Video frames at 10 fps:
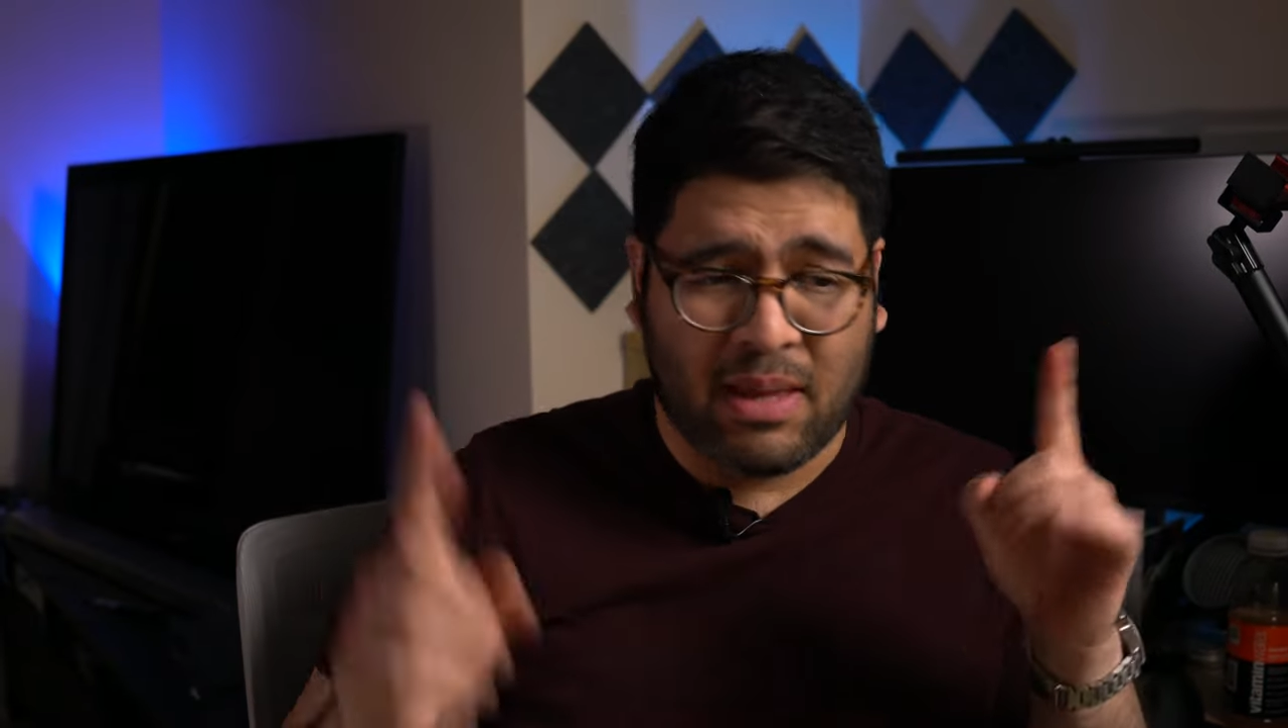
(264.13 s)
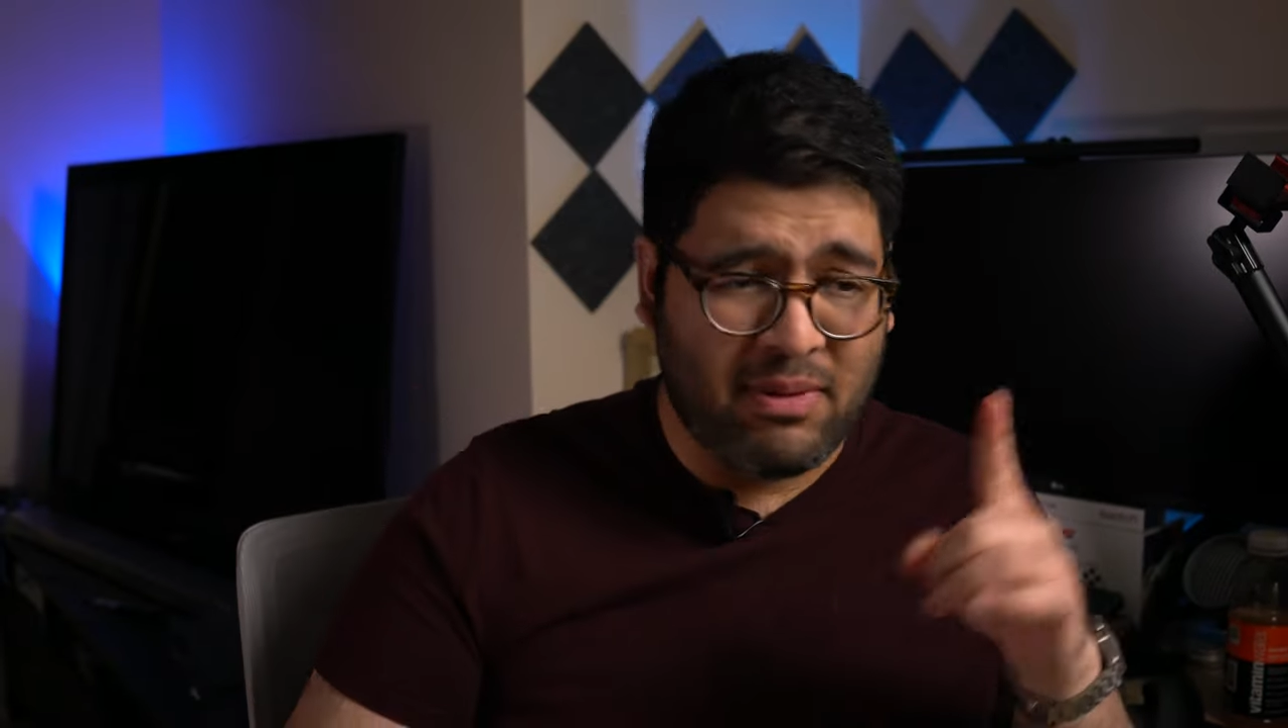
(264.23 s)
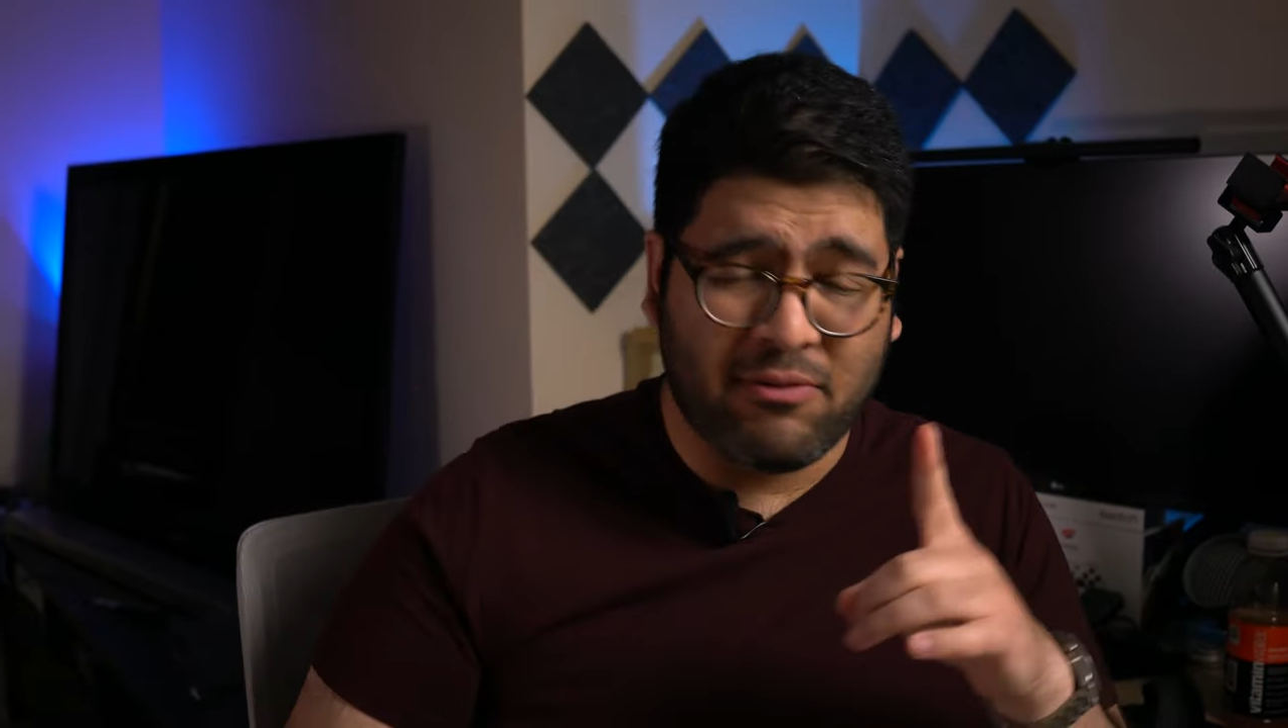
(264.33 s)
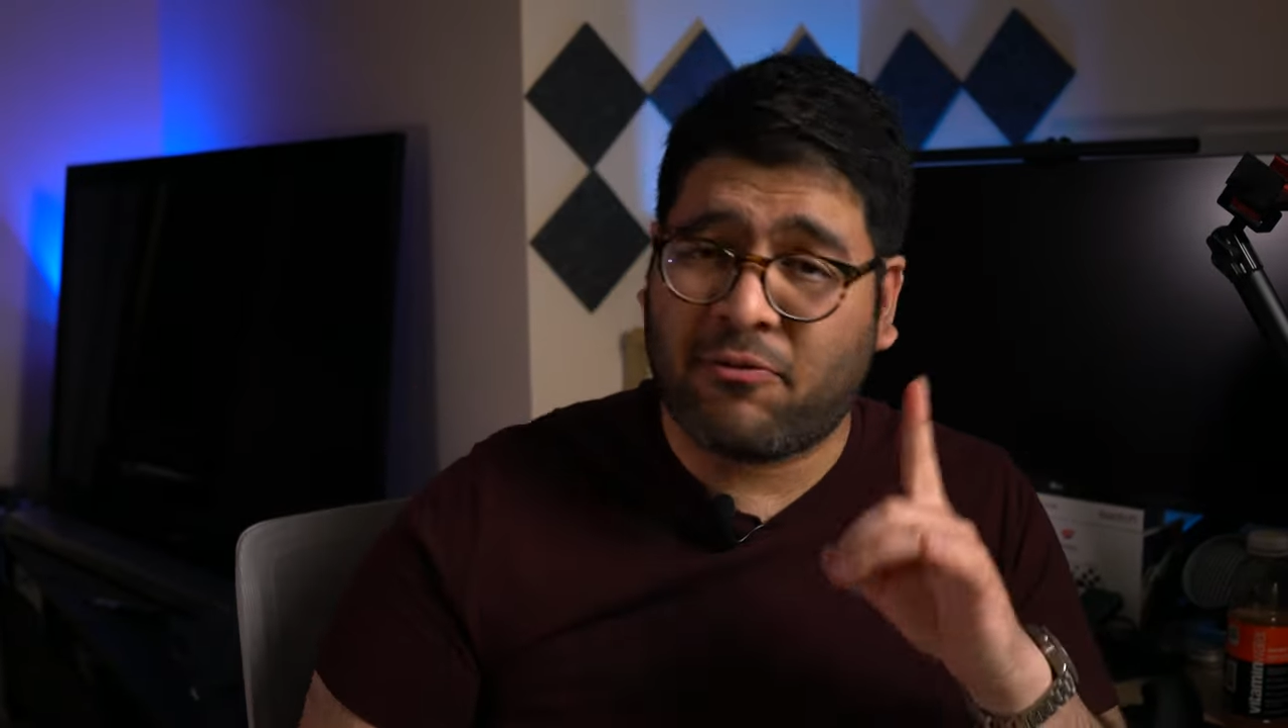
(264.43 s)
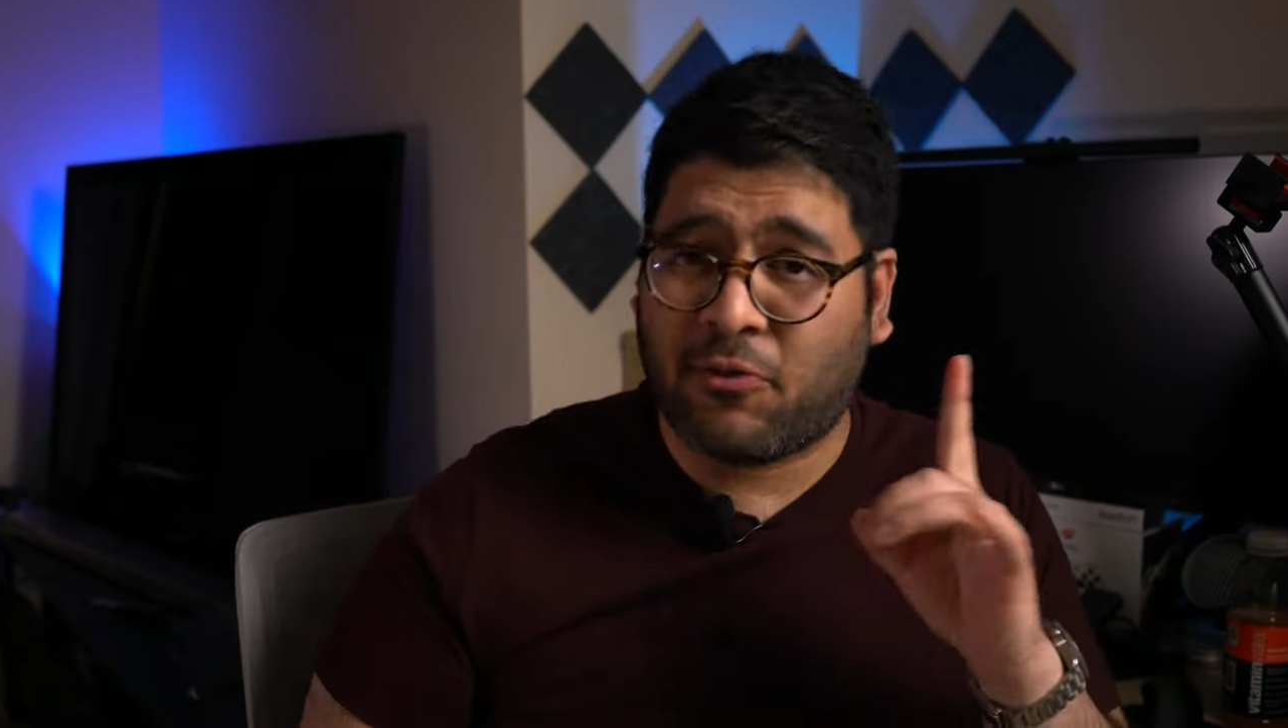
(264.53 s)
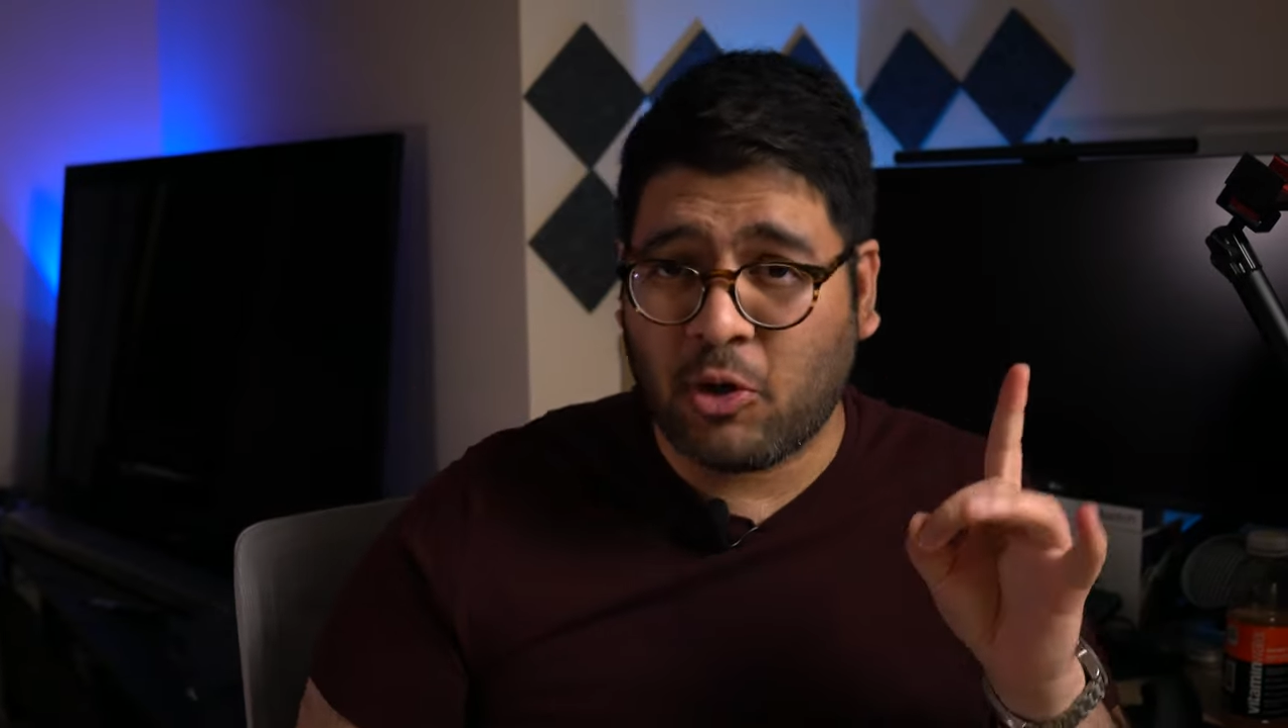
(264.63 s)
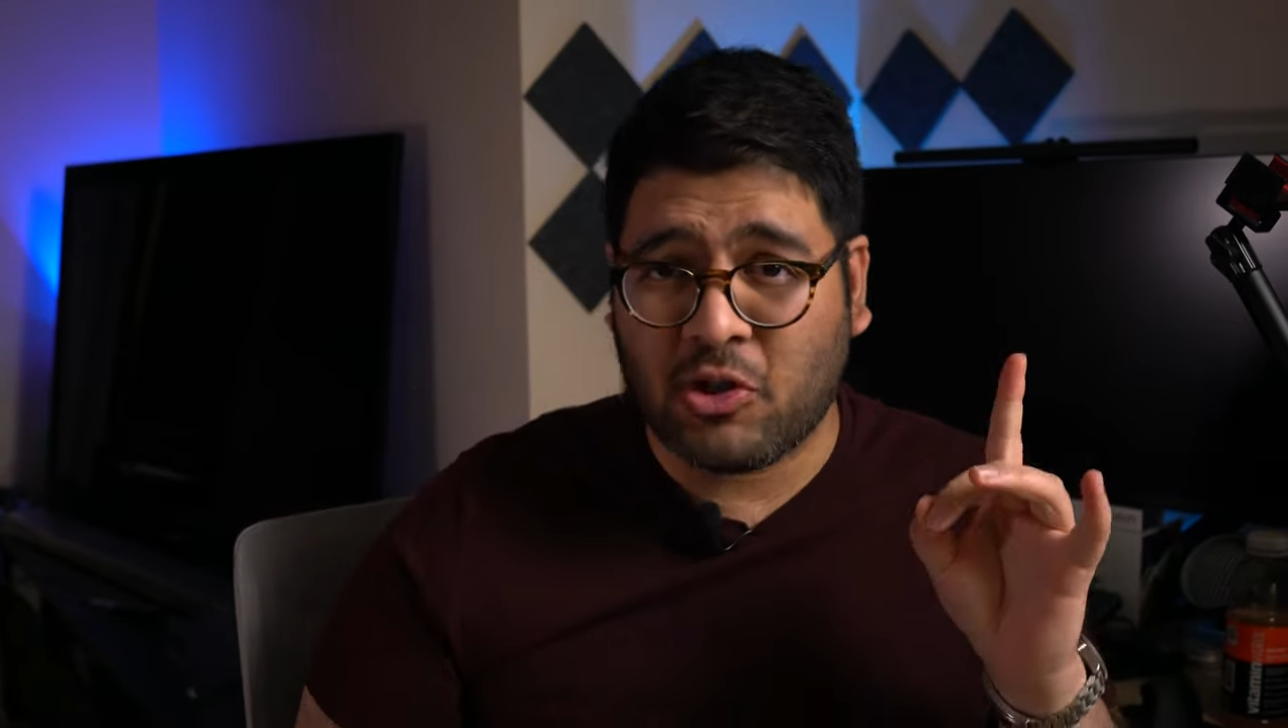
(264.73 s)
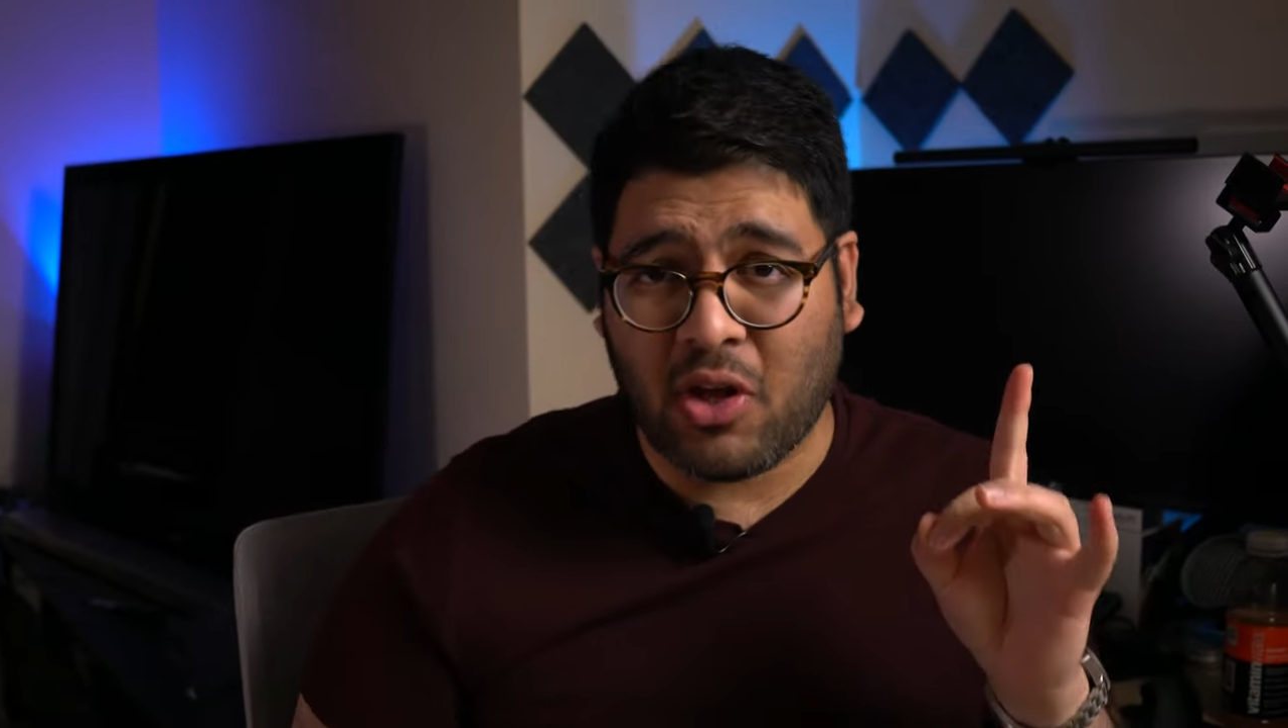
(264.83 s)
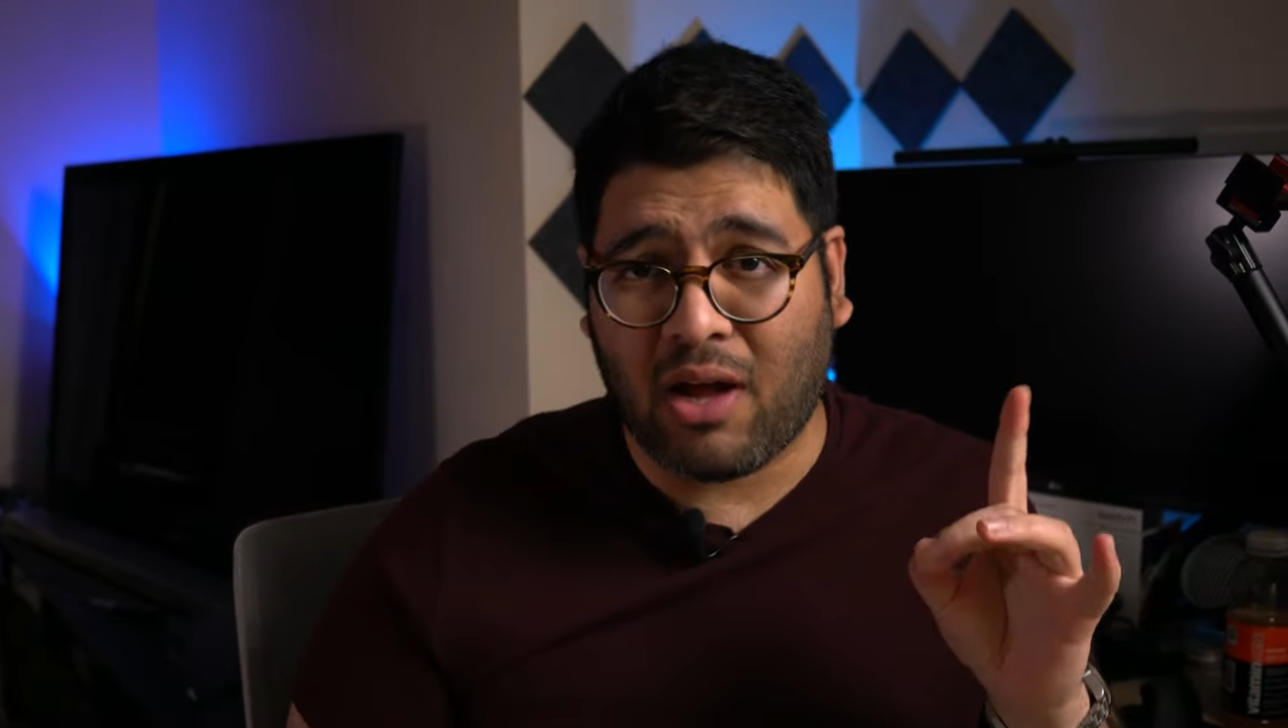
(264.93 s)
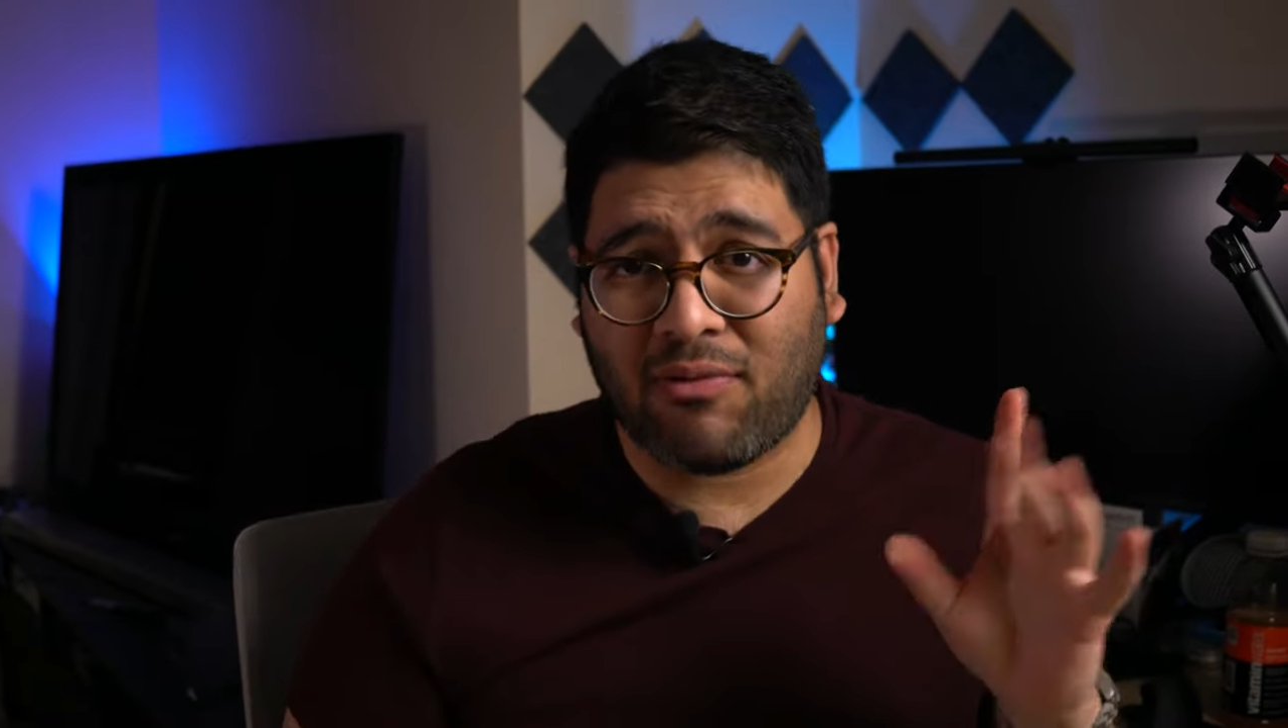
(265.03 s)
I mean,
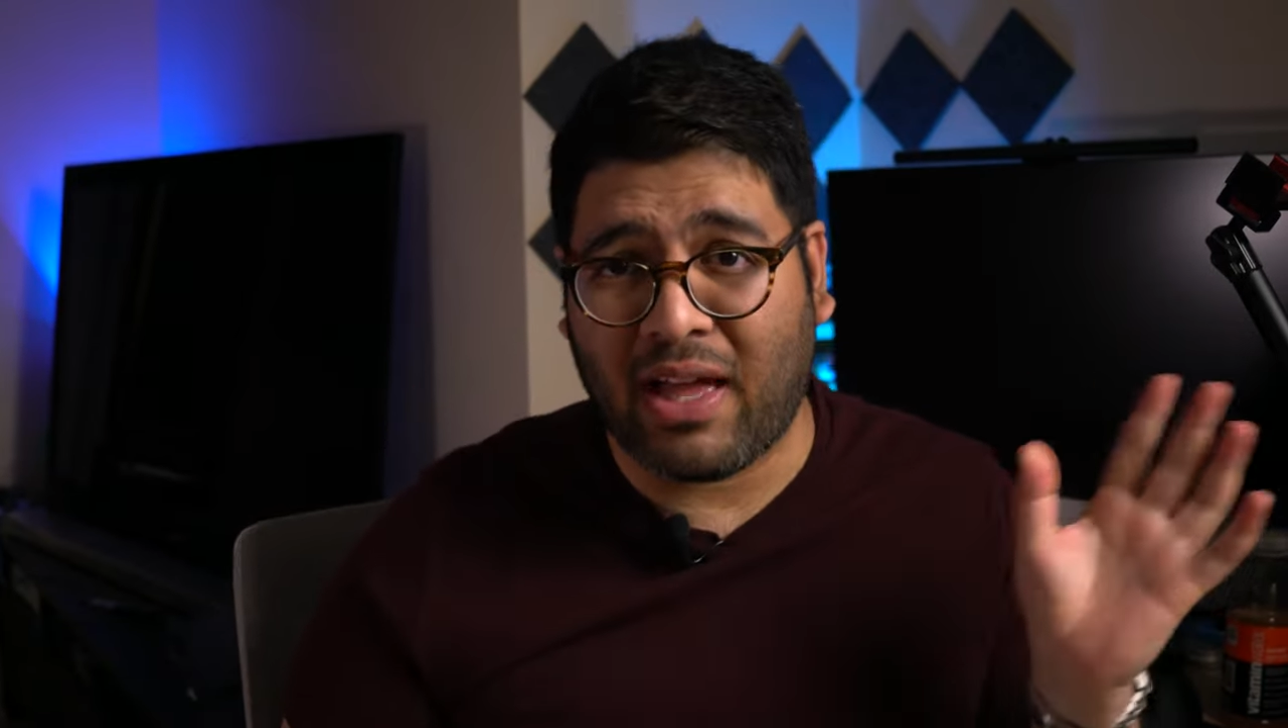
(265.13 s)
first off,